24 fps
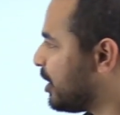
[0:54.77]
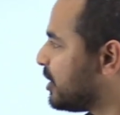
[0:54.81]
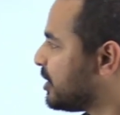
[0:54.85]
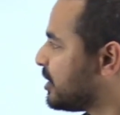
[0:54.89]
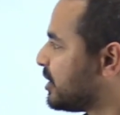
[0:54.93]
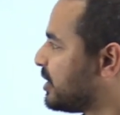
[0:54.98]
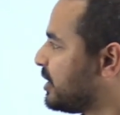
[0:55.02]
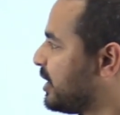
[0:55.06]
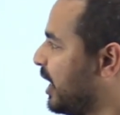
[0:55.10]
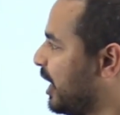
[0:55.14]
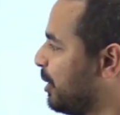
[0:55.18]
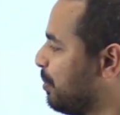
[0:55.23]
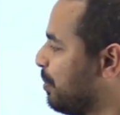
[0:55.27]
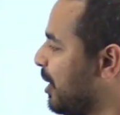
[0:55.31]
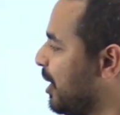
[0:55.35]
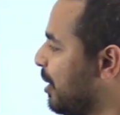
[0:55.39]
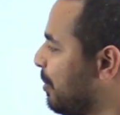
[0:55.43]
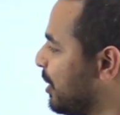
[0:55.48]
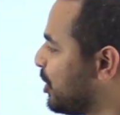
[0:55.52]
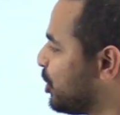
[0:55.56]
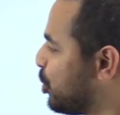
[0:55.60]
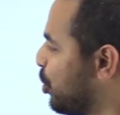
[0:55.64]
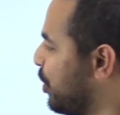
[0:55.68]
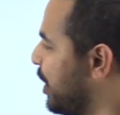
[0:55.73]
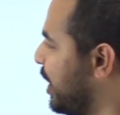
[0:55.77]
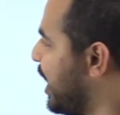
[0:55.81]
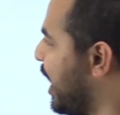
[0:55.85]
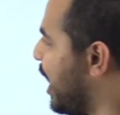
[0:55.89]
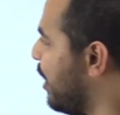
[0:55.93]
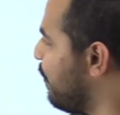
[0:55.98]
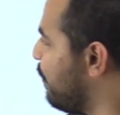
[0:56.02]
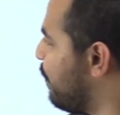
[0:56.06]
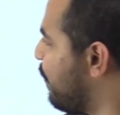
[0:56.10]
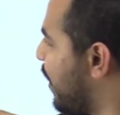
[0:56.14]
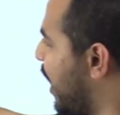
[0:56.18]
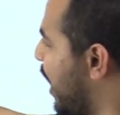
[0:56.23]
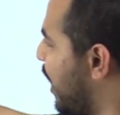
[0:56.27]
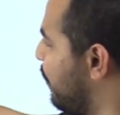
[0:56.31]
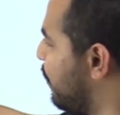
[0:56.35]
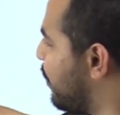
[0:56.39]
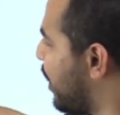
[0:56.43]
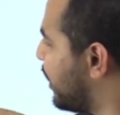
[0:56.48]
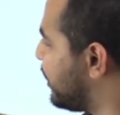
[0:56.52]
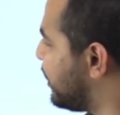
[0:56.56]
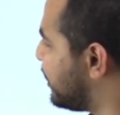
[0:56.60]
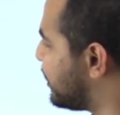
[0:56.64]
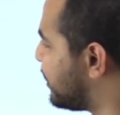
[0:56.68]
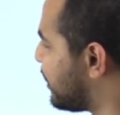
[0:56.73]
statement number three and five,
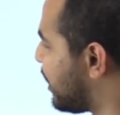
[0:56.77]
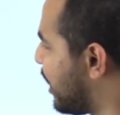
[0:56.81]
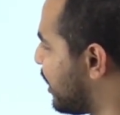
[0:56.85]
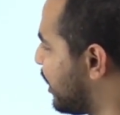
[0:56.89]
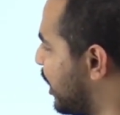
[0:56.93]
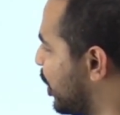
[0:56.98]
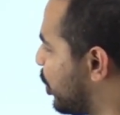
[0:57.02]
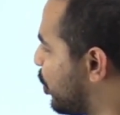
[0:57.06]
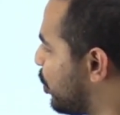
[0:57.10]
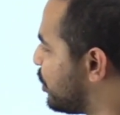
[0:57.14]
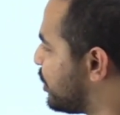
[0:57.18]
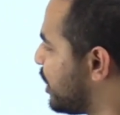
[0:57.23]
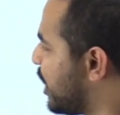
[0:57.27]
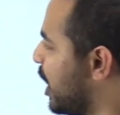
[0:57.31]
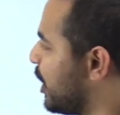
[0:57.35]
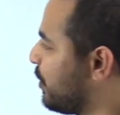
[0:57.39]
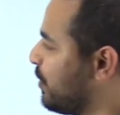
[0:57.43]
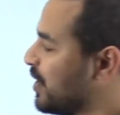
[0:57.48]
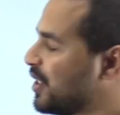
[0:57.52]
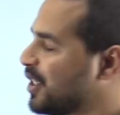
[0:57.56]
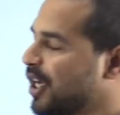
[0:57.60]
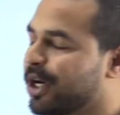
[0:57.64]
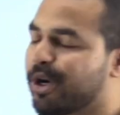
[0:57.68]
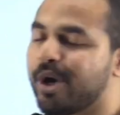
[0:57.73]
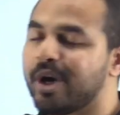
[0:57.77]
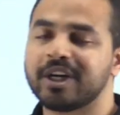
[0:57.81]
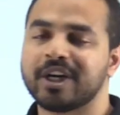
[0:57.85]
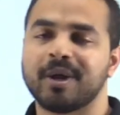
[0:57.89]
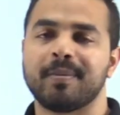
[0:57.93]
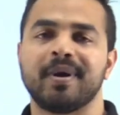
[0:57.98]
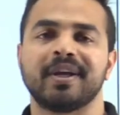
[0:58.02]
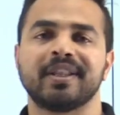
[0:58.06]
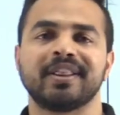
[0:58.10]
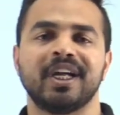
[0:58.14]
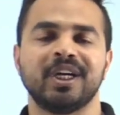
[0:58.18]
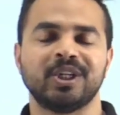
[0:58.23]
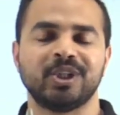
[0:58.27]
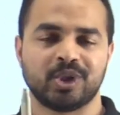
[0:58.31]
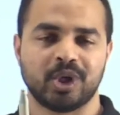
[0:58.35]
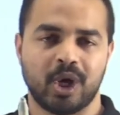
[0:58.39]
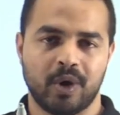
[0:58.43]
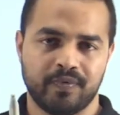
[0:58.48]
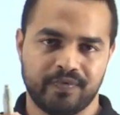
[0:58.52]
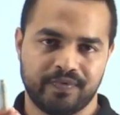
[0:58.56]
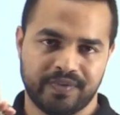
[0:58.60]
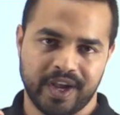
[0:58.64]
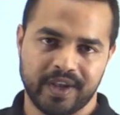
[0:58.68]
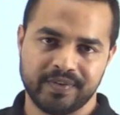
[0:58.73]
Rajasthan and Gujarat, which are not among the
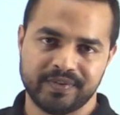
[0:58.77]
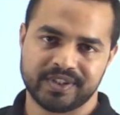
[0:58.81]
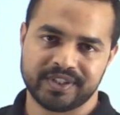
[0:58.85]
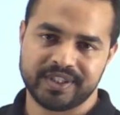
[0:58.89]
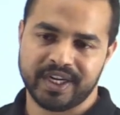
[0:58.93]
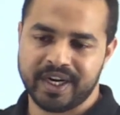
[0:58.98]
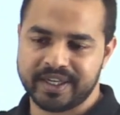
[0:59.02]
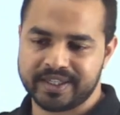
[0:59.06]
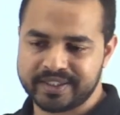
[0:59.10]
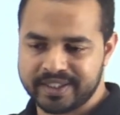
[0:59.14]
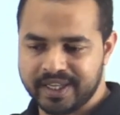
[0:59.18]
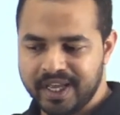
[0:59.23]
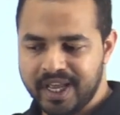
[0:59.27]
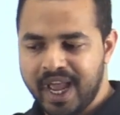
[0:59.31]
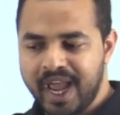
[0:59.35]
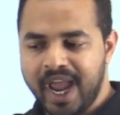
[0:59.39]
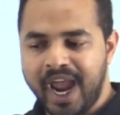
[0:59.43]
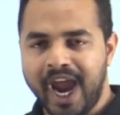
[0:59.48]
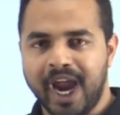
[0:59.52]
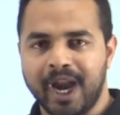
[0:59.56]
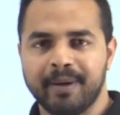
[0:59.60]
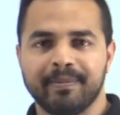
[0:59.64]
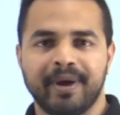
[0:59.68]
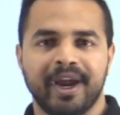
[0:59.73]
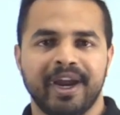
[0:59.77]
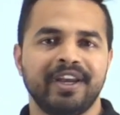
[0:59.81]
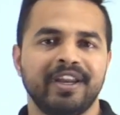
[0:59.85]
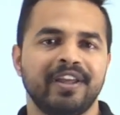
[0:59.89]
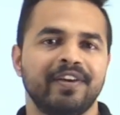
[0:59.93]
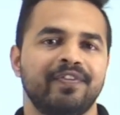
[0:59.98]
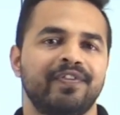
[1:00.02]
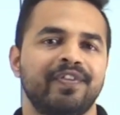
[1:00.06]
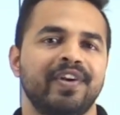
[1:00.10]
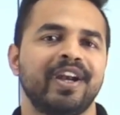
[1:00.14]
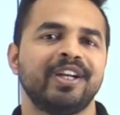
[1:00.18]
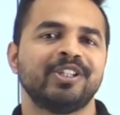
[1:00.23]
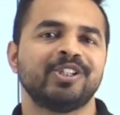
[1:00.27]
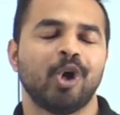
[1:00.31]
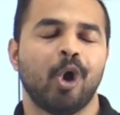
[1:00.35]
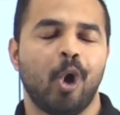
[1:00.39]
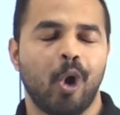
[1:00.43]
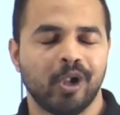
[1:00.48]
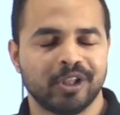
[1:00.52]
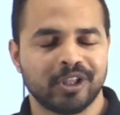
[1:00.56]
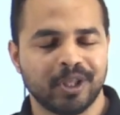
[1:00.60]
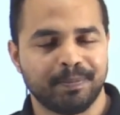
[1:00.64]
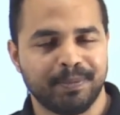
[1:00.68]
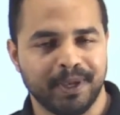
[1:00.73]
top five states. And my dear friends,
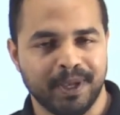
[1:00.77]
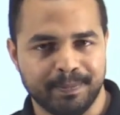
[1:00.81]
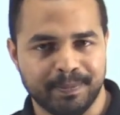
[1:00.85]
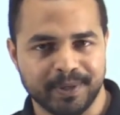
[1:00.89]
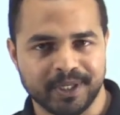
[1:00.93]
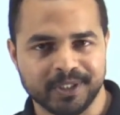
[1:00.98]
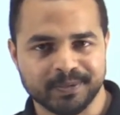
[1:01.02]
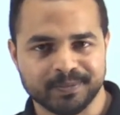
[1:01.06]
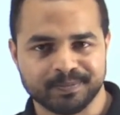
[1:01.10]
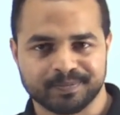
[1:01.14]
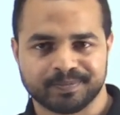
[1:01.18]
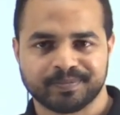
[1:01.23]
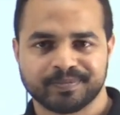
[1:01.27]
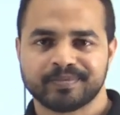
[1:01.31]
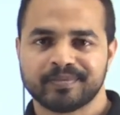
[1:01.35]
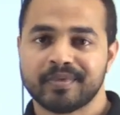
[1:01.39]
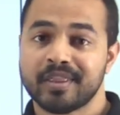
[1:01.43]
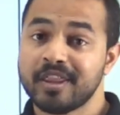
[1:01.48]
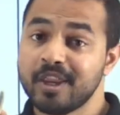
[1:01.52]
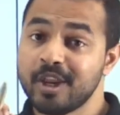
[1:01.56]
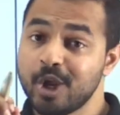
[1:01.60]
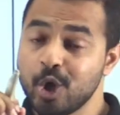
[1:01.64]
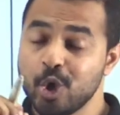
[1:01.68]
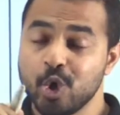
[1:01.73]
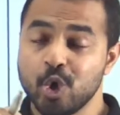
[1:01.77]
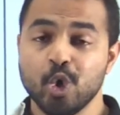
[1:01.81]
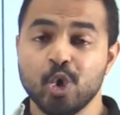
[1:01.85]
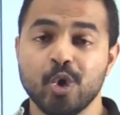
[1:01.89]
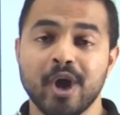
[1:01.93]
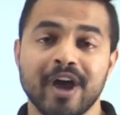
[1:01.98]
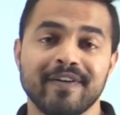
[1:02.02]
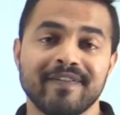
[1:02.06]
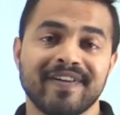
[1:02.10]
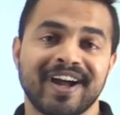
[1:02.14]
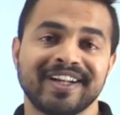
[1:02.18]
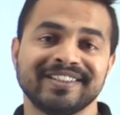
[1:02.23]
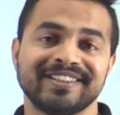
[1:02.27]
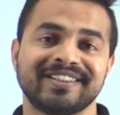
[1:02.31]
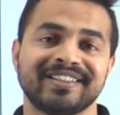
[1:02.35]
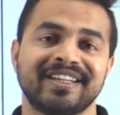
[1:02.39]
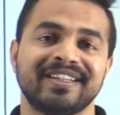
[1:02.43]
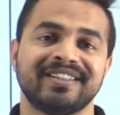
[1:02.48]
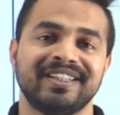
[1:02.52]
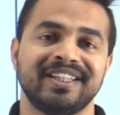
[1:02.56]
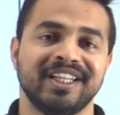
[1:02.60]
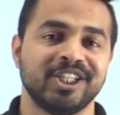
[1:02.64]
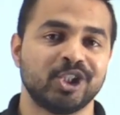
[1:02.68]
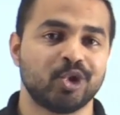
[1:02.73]
all the people who have
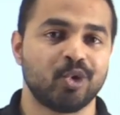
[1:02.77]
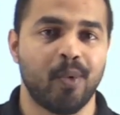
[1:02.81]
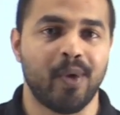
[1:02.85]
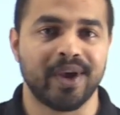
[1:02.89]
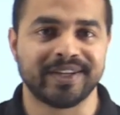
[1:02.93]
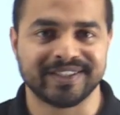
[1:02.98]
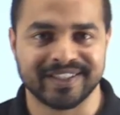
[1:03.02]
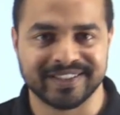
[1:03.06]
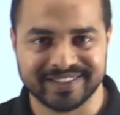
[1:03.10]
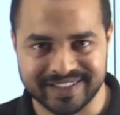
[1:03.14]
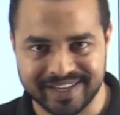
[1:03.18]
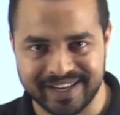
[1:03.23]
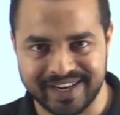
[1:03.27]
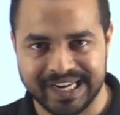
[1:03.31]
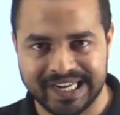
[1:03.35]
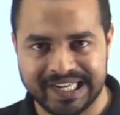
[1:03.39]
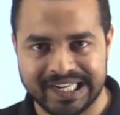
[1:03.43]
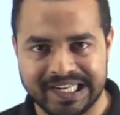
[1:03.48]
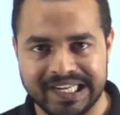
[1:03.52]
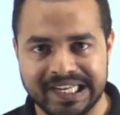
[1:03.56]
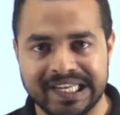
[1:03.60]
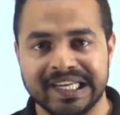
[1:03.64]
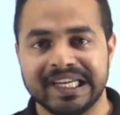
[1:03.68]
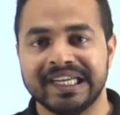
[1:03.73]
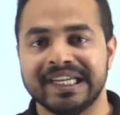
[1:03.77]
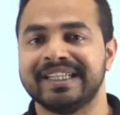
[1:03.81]
answered these questions correctly,